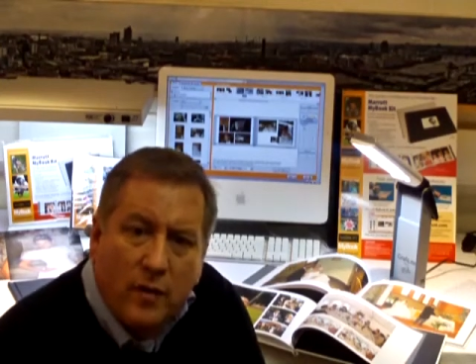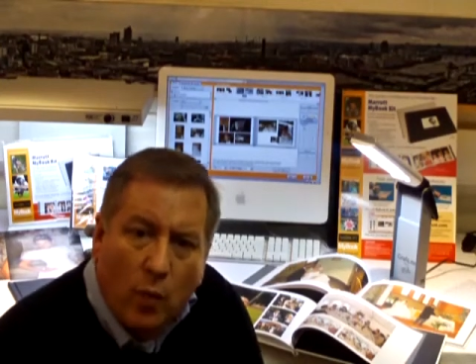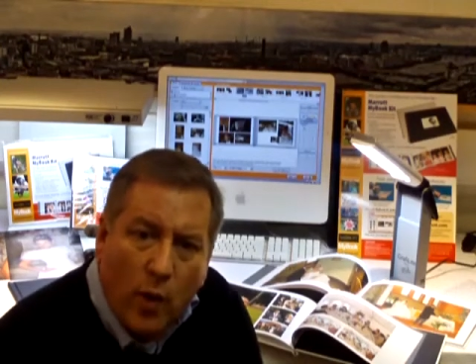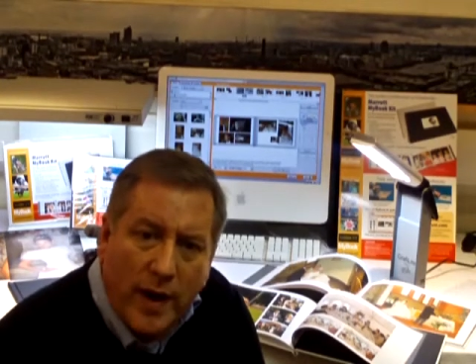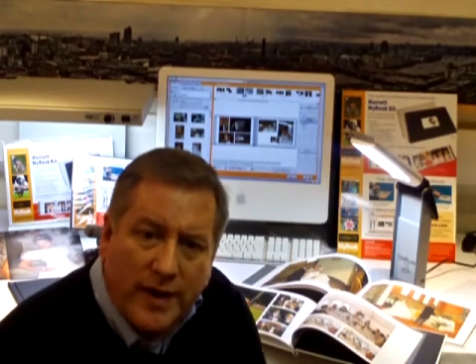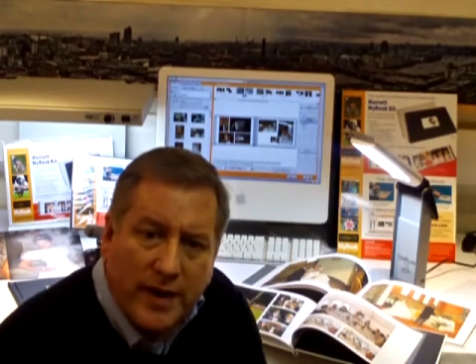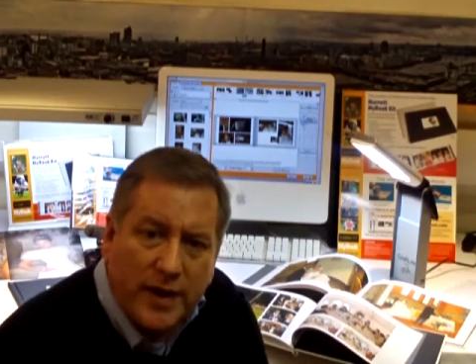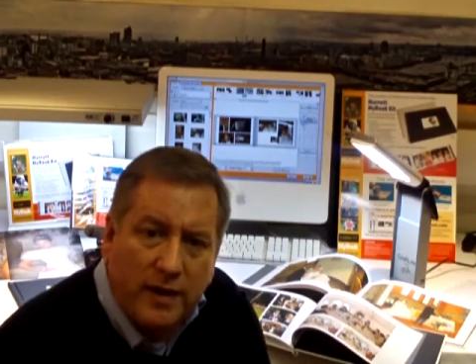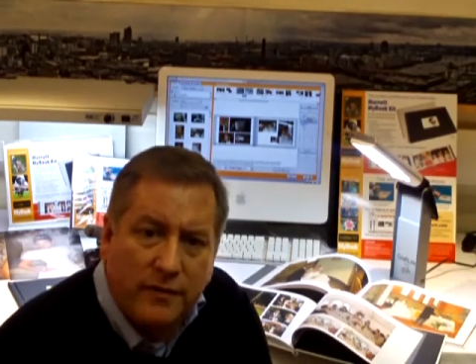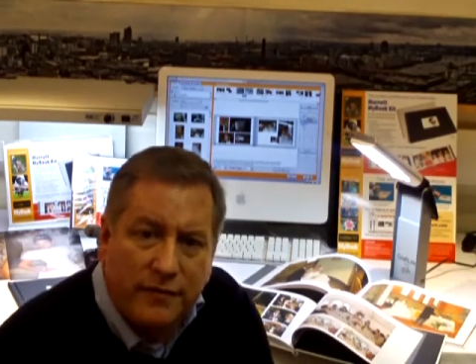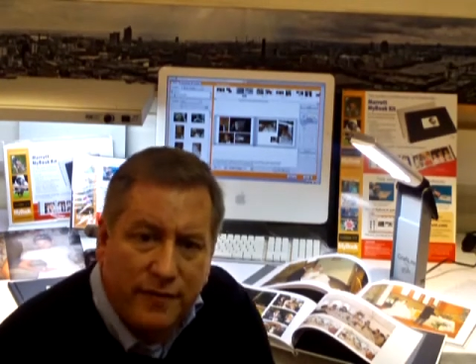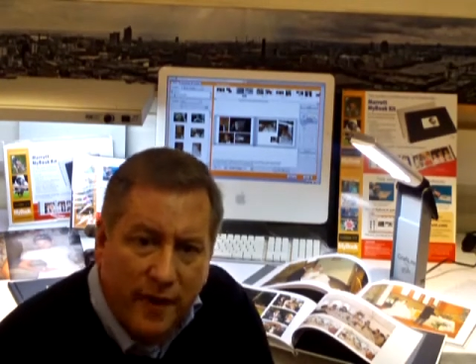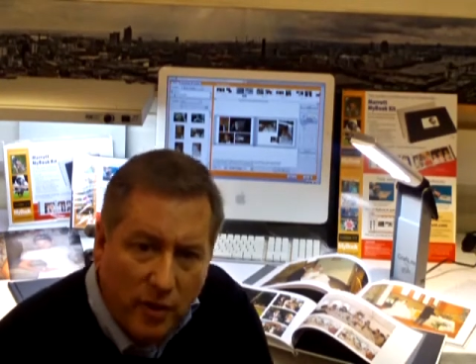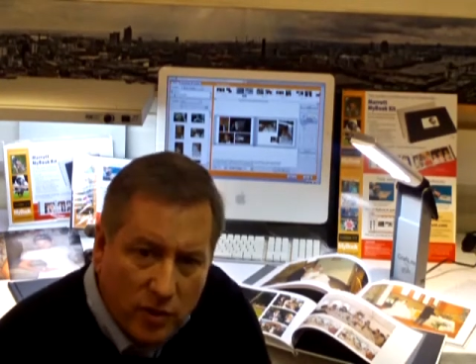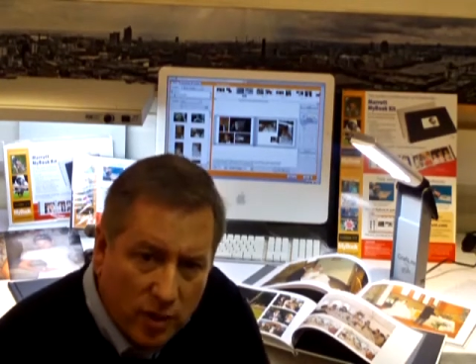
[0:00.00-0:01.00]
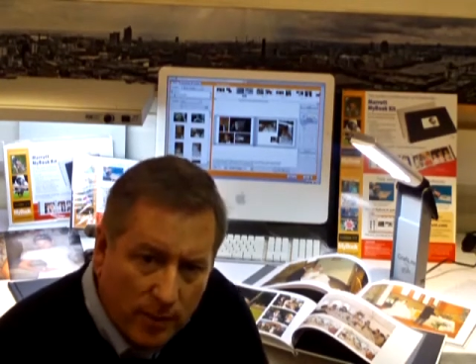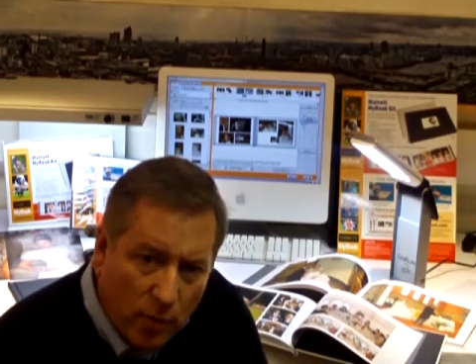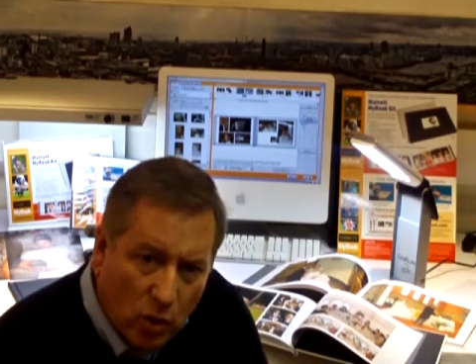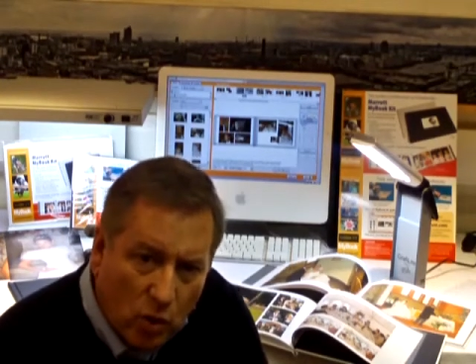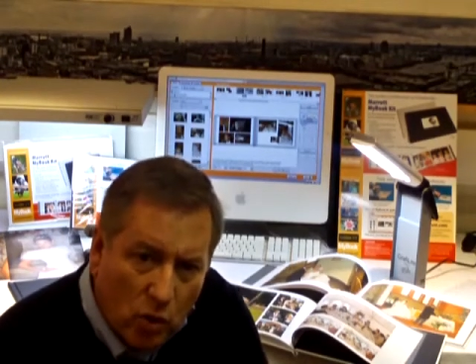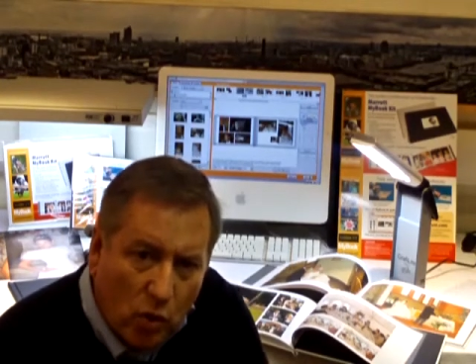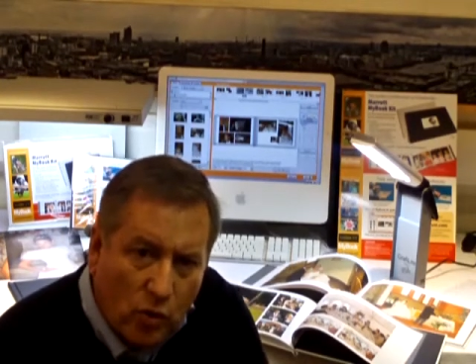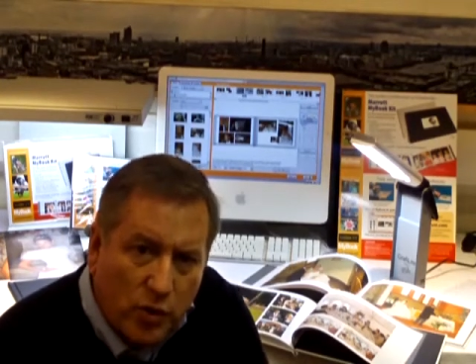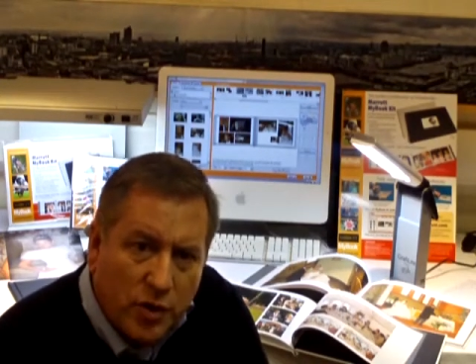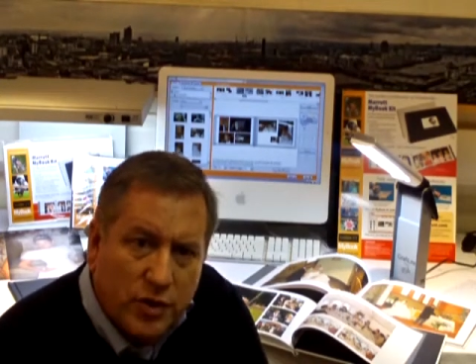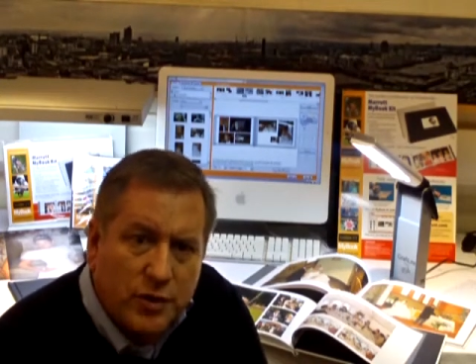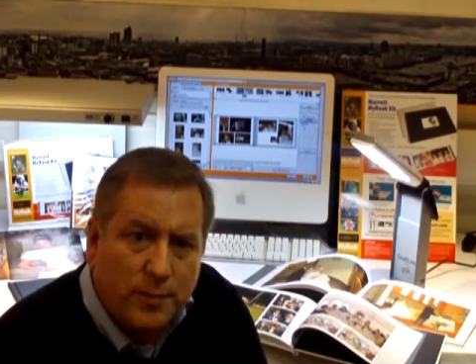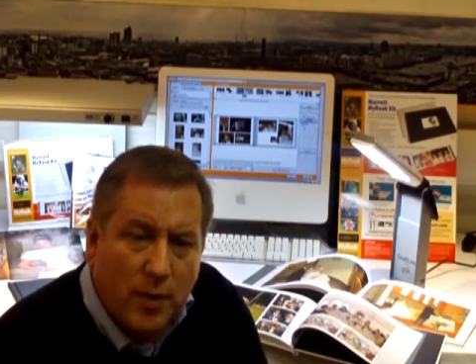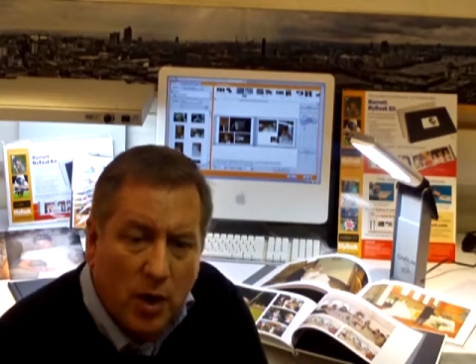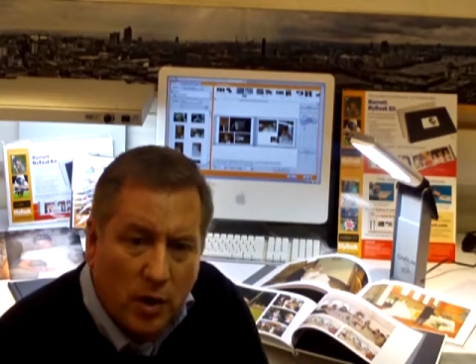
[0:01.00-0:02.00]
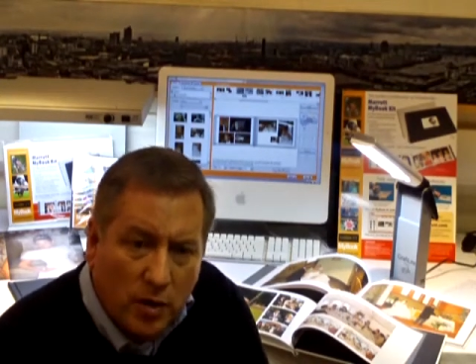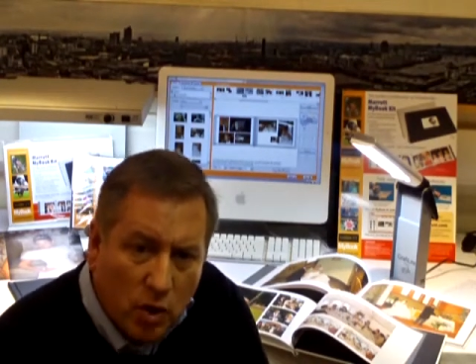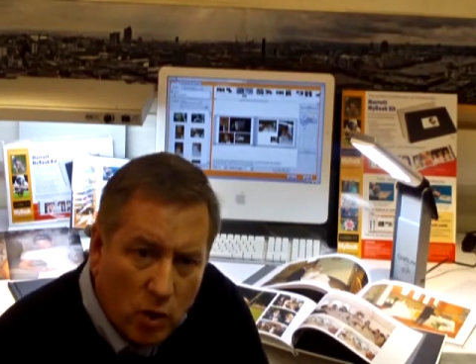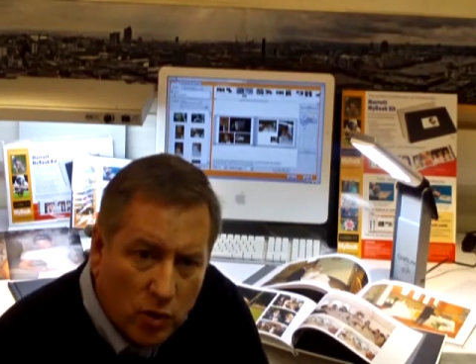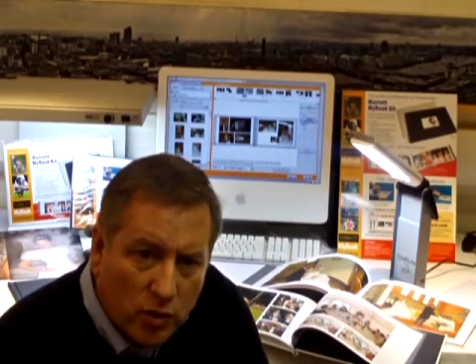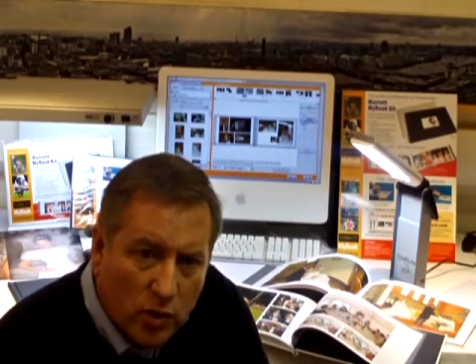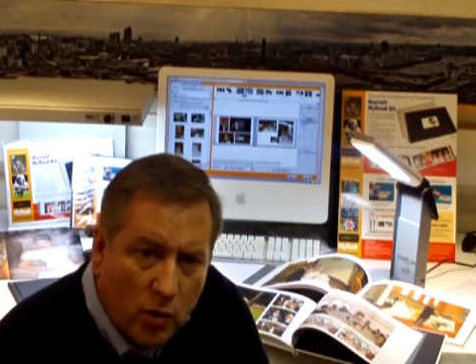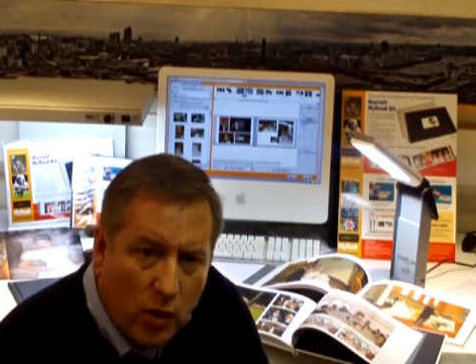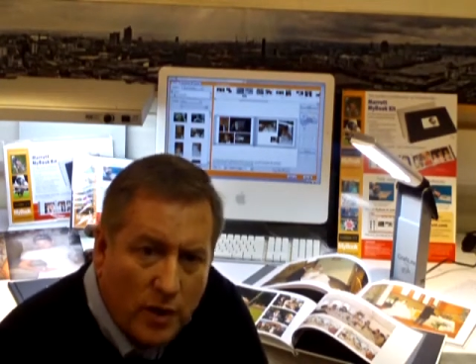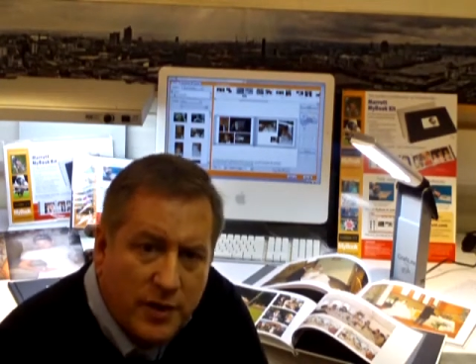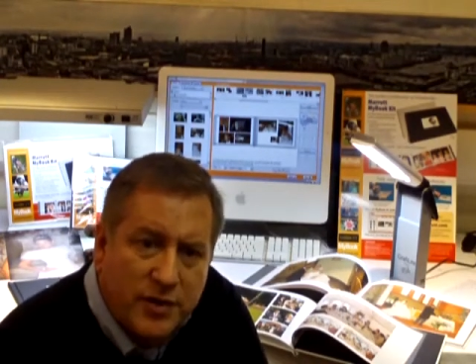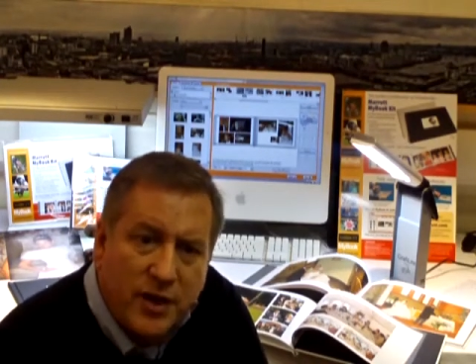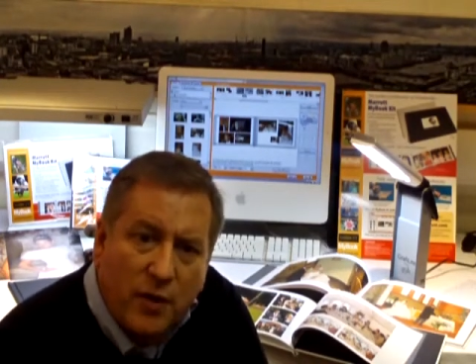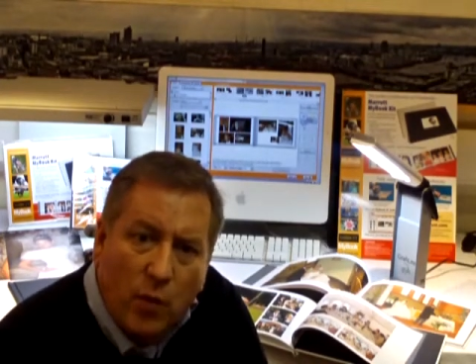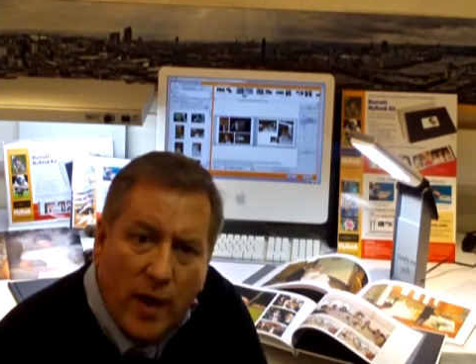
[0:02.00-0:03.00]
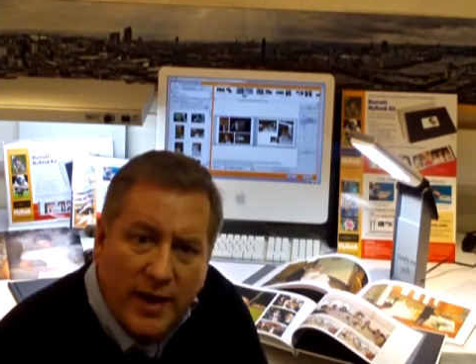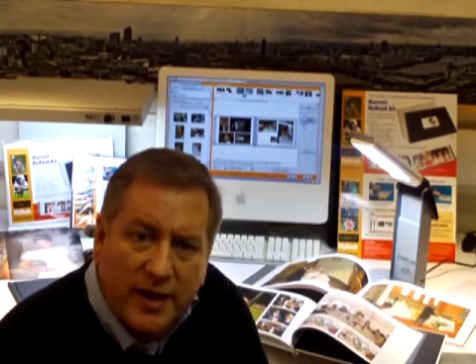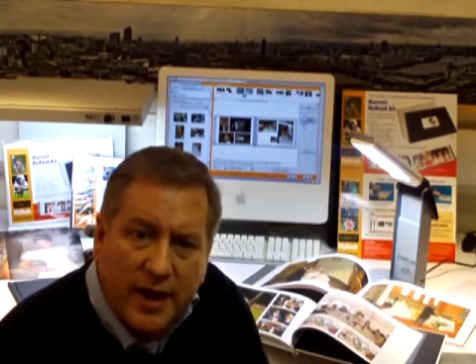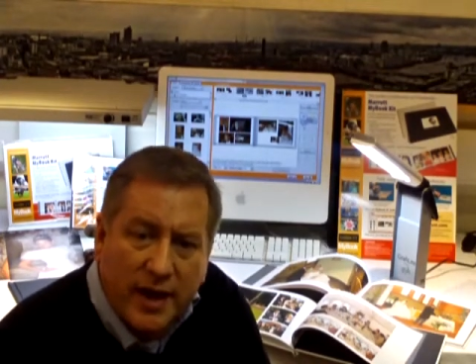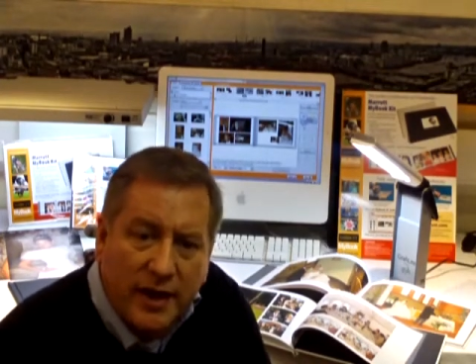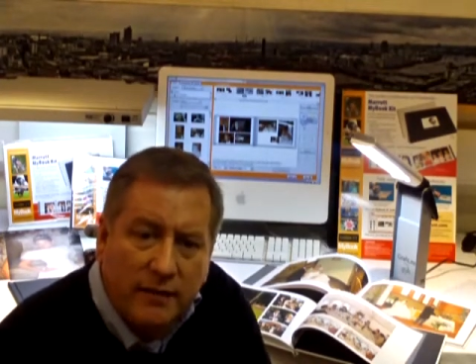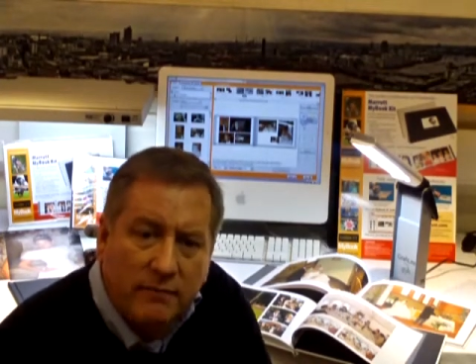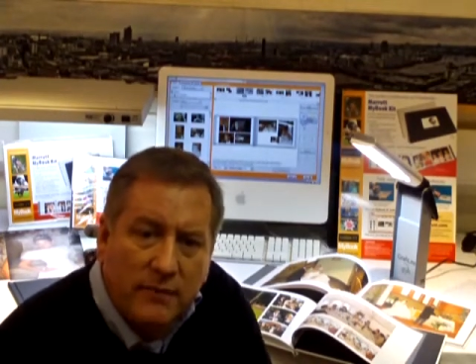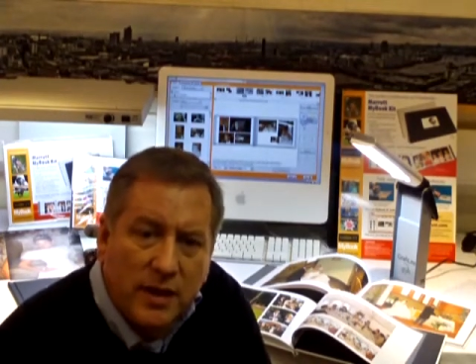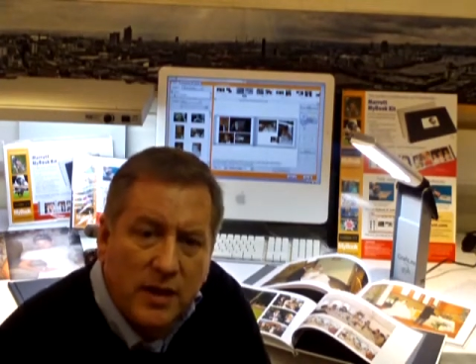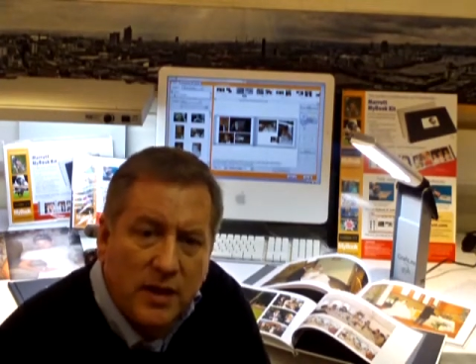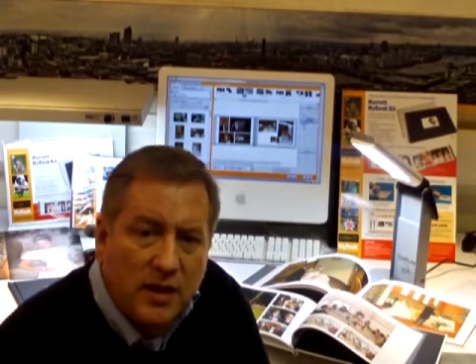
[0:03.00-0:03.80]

wedding photo book orders per good quality wedding